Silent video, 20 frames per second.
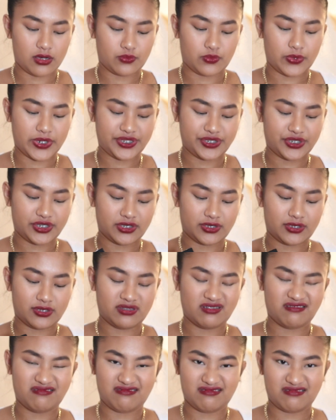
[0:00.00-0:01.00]
which is
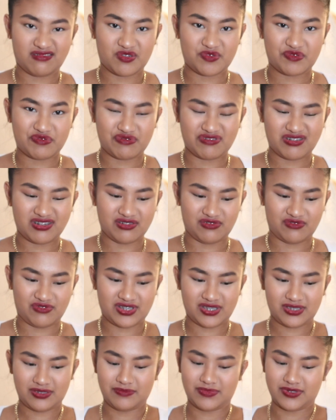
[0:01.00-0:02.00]
quite
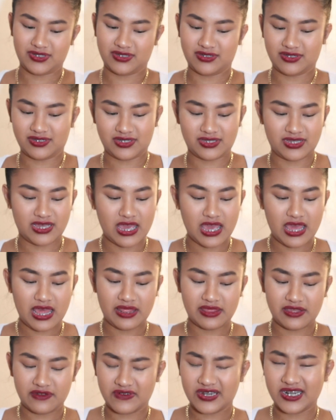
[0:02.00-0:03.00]
annoying, but
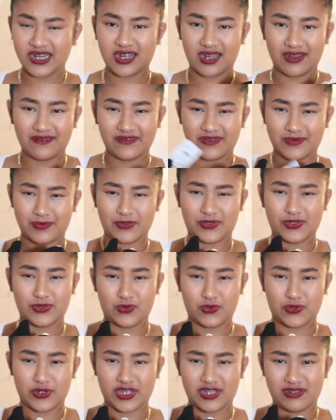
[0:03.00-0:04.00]
they're really comfortable to
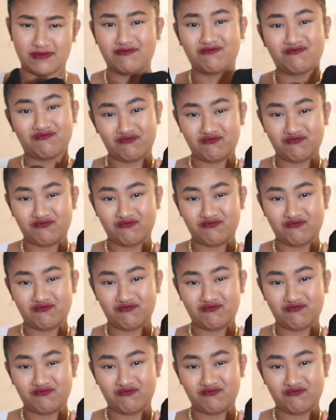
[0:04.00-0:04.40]
walk in.